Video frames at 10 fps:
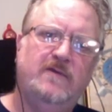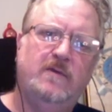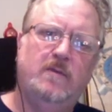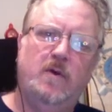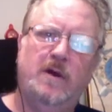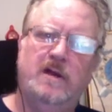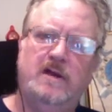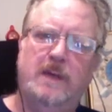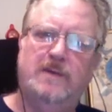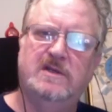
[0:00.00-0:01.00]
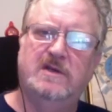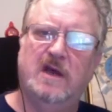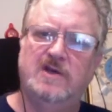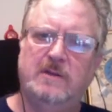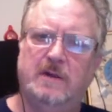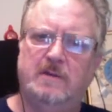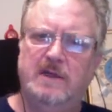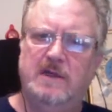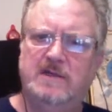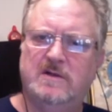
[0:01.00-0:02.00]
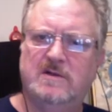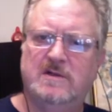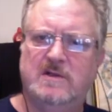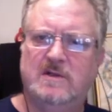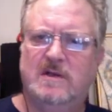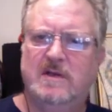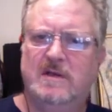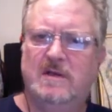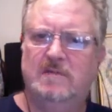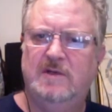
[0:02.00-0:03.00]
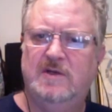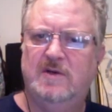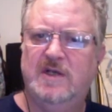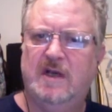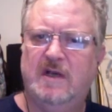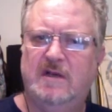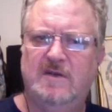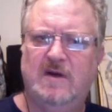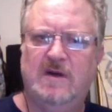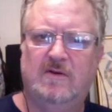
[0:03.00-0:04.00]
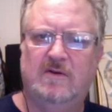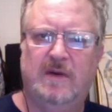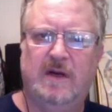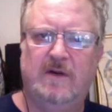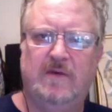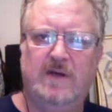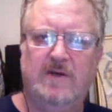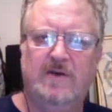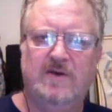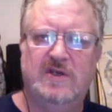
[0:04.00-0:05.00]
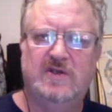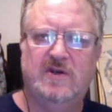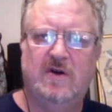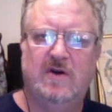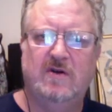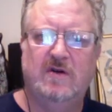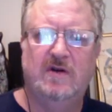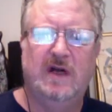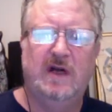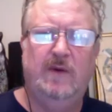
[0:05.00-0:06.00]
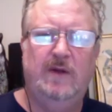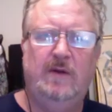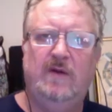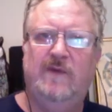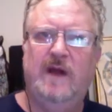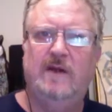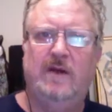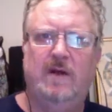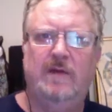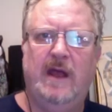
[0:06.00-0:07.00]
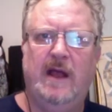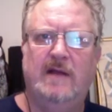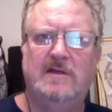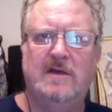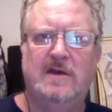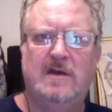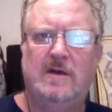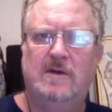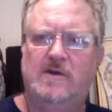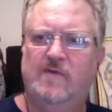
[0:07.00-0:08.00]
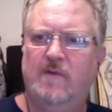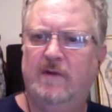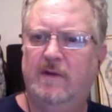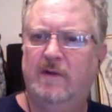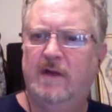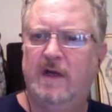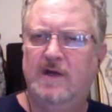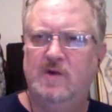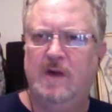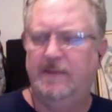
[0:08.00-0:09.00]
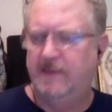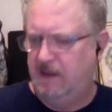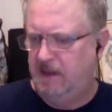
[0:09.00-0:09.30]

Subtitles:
For more in-depth discussion about measles, be sure to check out this article by Roger Stark. Anyway, you can find all that over on the link I dropped